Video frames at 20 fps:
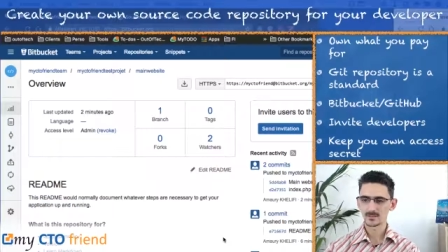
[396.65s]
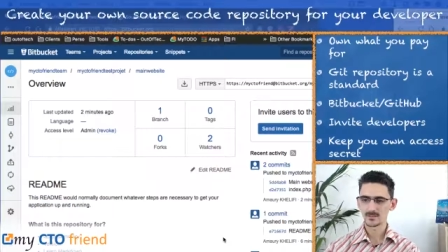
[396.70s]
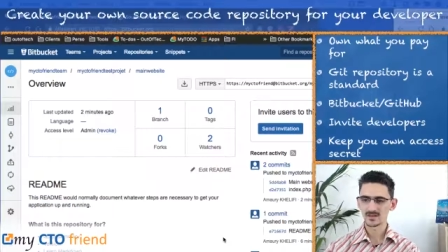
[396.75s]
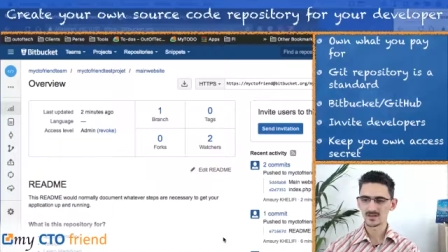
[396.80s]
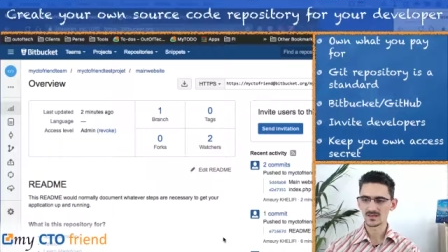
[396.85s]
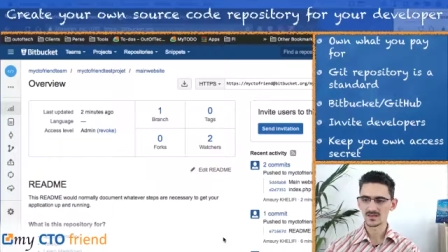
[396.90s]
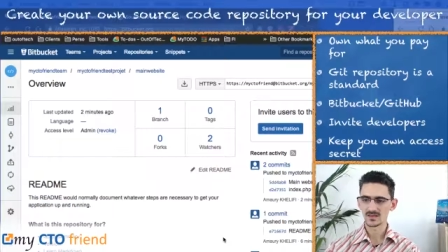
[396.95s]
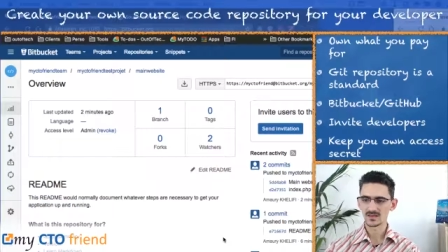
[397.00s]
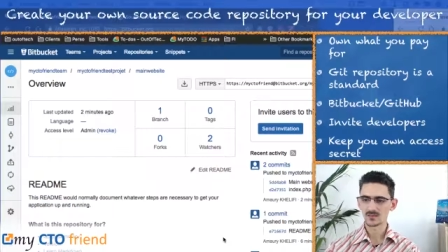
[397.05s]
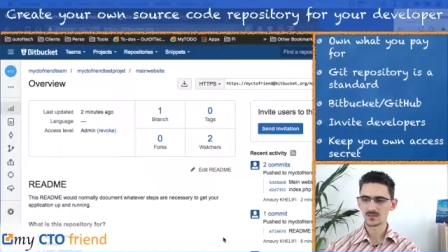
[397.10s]

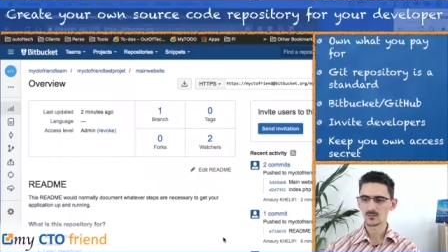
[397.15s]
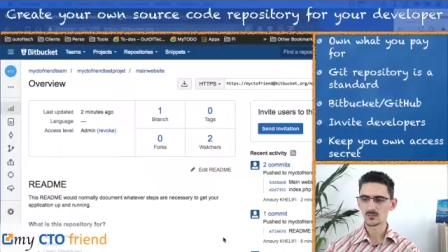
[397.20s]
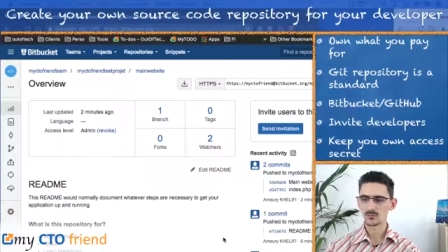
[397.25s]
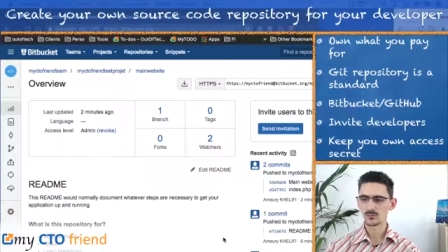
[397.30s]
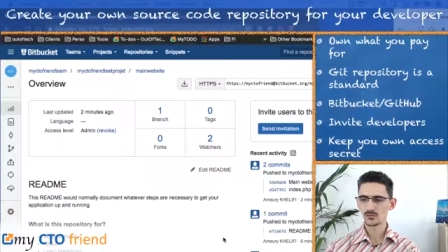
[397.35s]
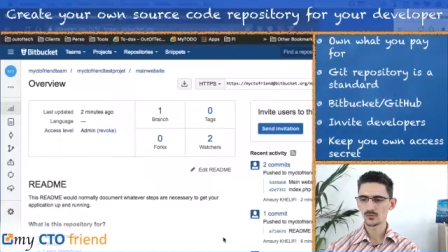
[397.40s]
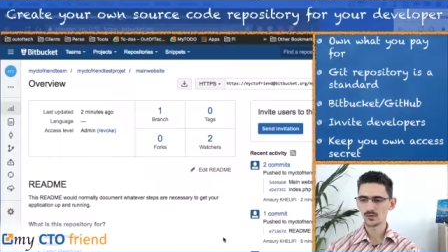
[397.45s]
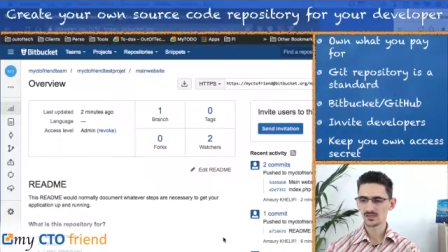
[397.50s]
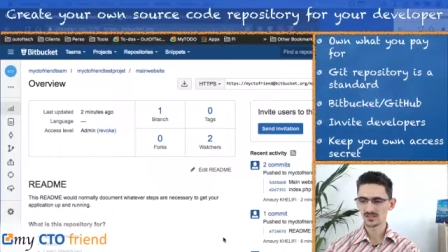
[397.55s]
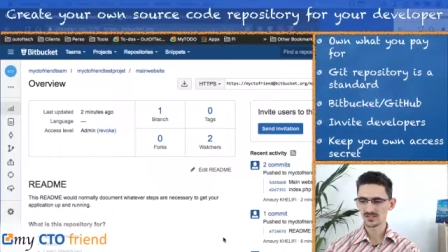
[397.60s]
then
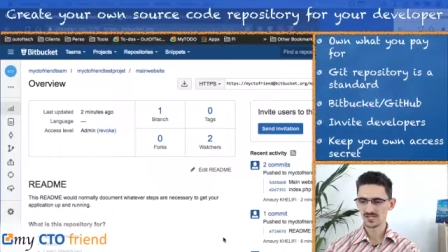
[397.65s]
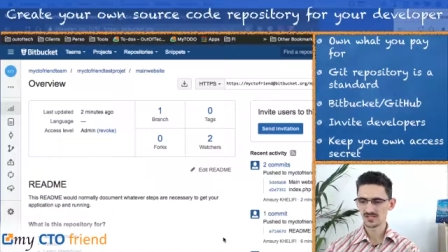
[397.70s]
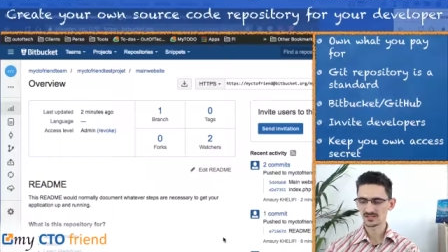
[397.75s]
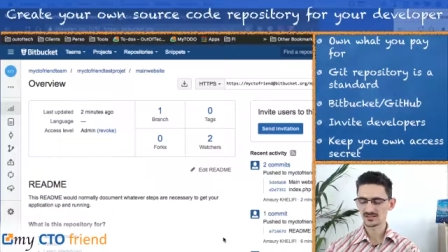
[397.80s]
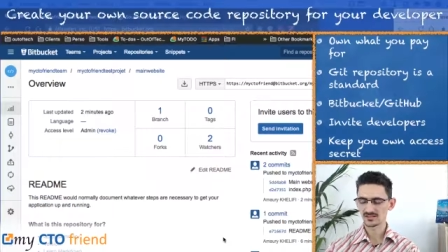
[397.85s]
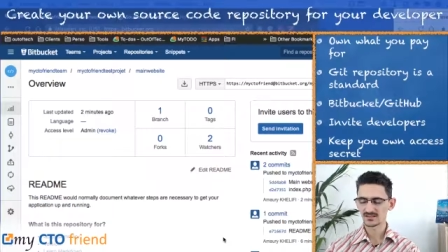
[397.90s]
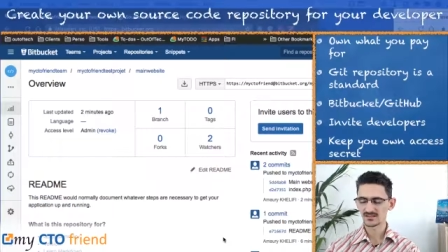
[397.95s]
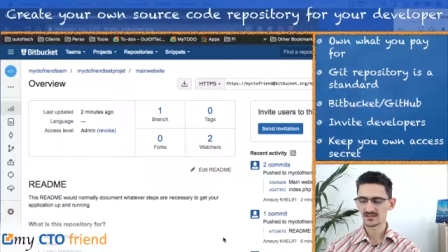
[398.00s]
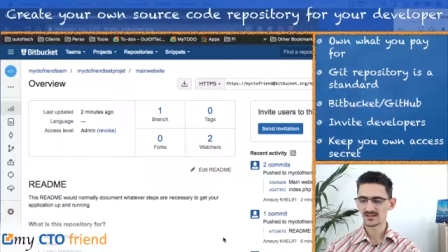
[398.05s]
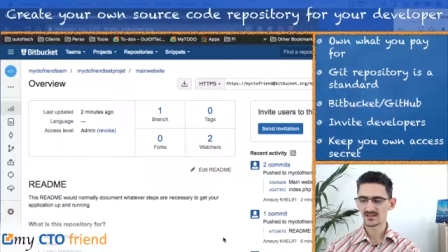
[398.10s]
project,
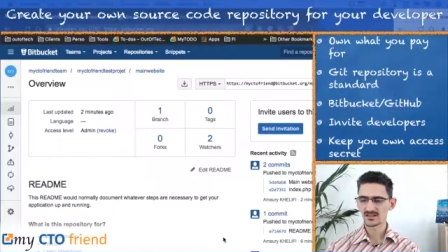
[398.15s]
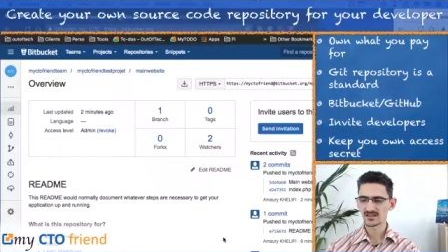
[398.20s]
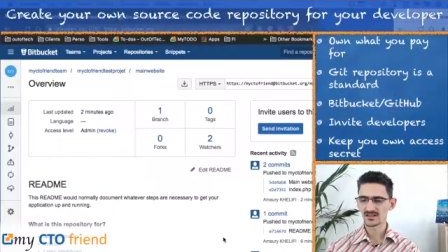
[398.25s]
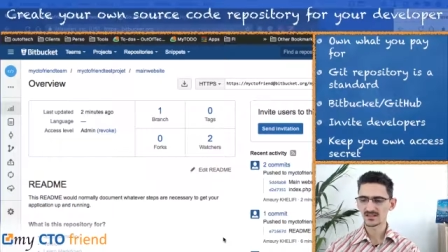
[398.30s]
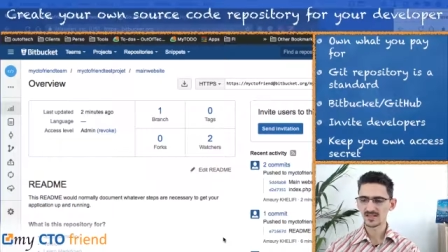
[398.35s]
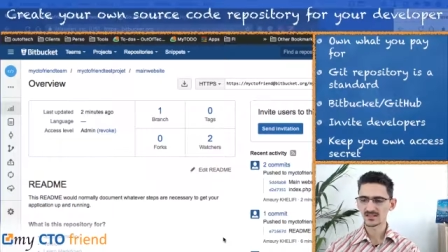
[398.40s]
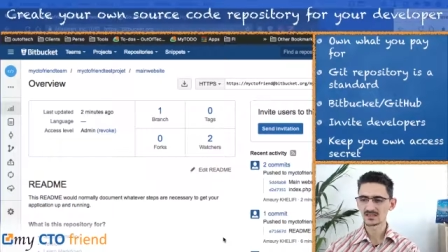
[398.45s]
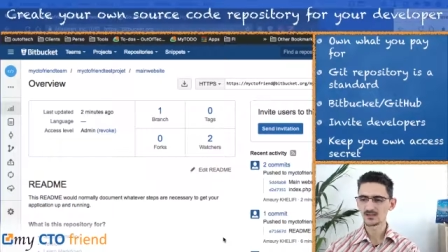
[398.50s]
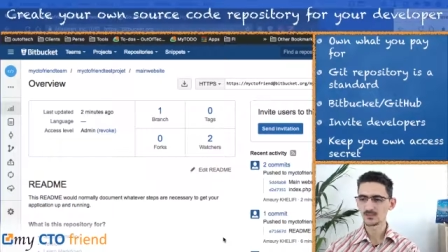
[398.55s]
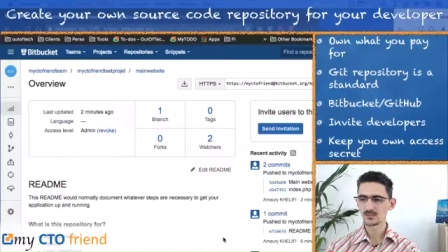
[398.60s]
then
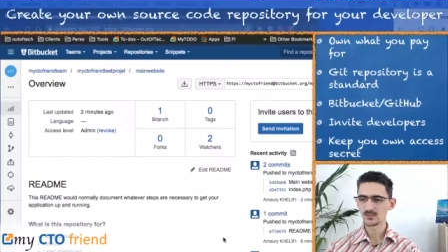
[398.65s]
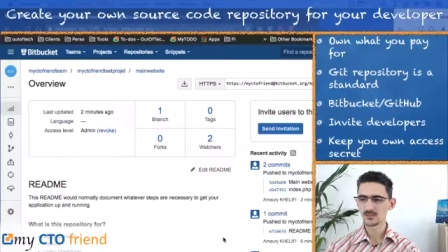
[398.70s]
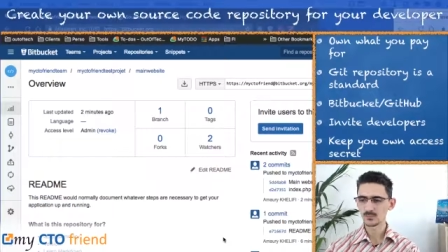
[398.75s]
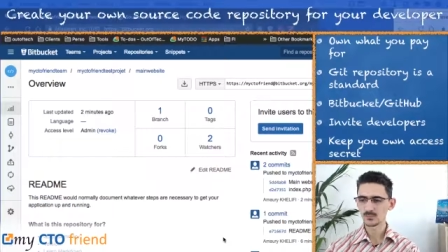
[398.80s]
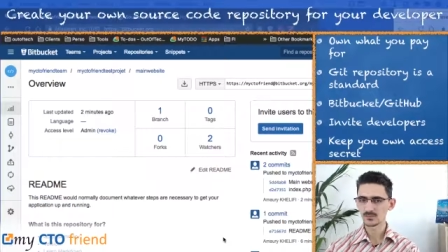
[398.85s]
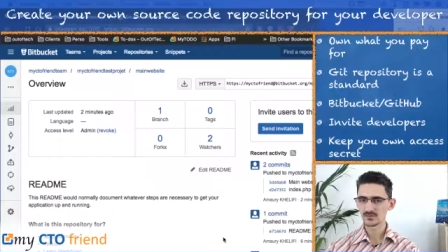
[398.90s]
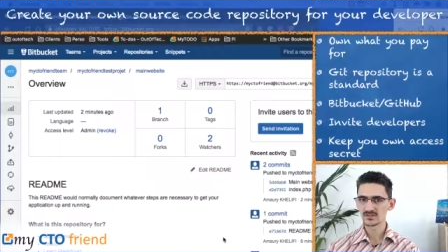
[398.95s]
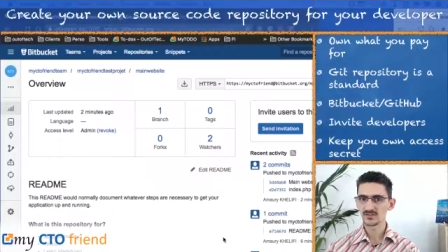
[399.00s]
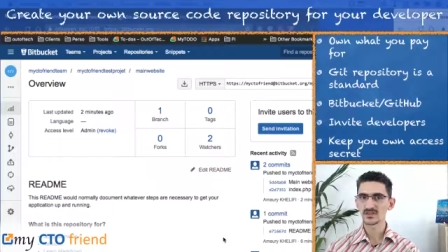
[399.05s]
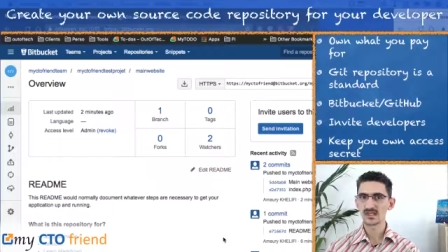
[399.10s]
repository
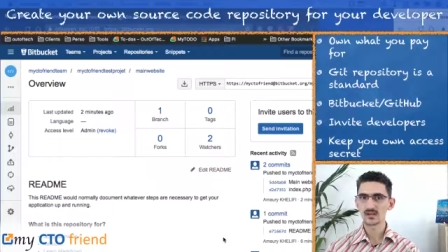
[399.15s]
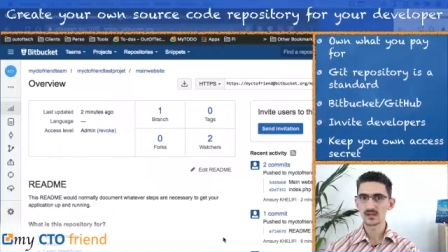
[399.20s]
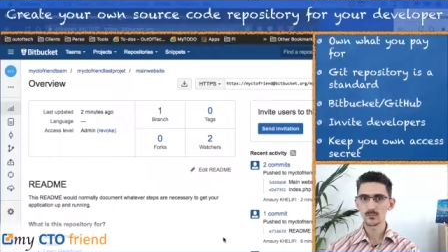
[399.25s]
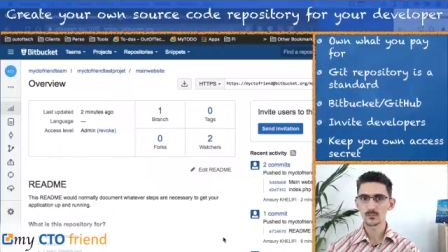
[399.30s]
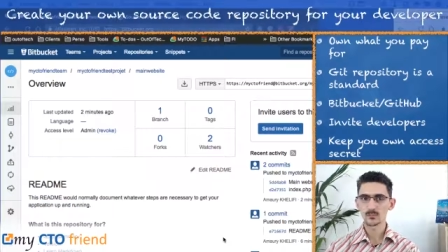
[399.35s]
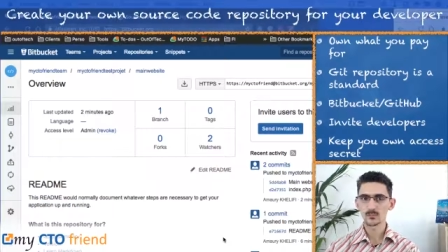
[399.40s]
setup,